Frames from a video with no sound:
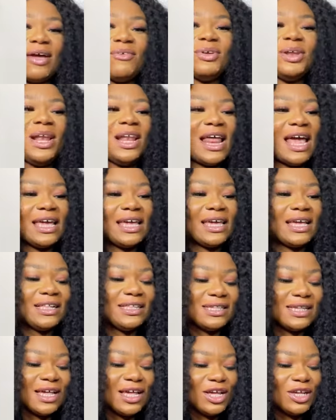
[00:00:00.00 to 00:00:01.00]
I really like
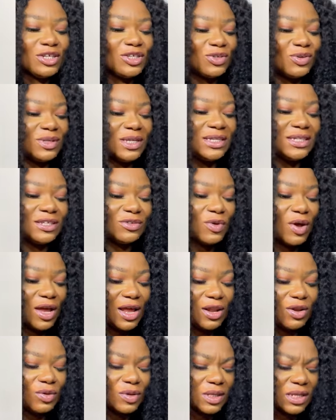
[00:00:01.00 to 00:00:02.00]
it. So this is what
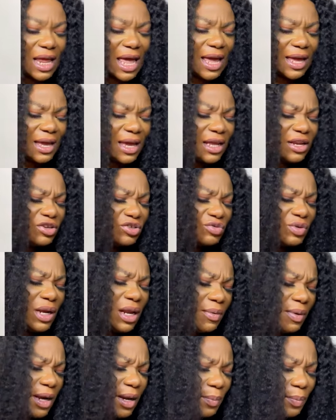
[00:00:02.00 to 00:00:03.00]
it looks like. It is
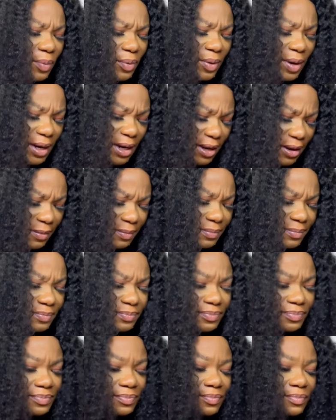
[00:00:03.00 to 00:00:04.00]
really, really pretty.
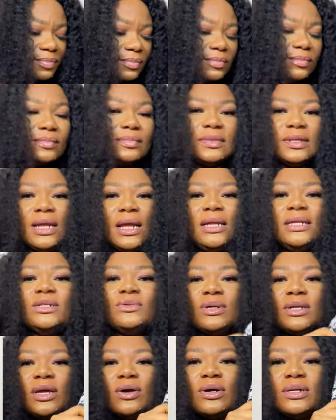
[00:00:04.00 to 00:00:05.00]
This is
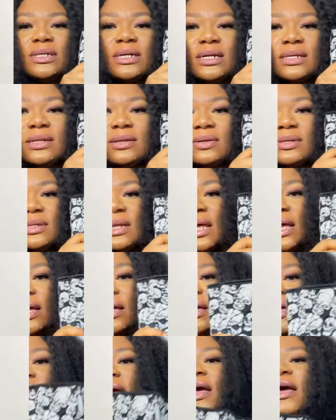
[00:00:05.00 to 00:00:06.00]
what the corset looks like.
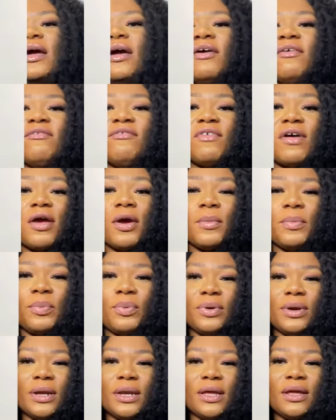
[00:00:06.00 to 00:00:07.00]
Very
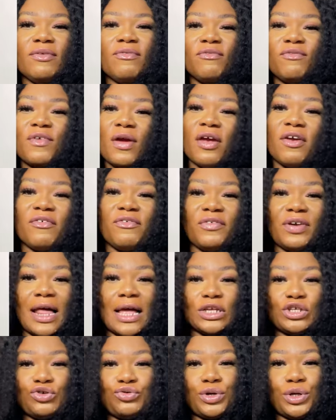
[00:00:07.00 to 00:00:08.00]
pretty, very
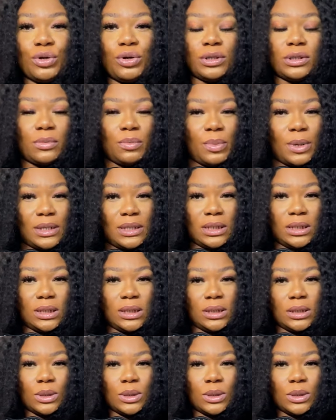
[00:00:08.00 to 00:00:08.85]
flattering on the body.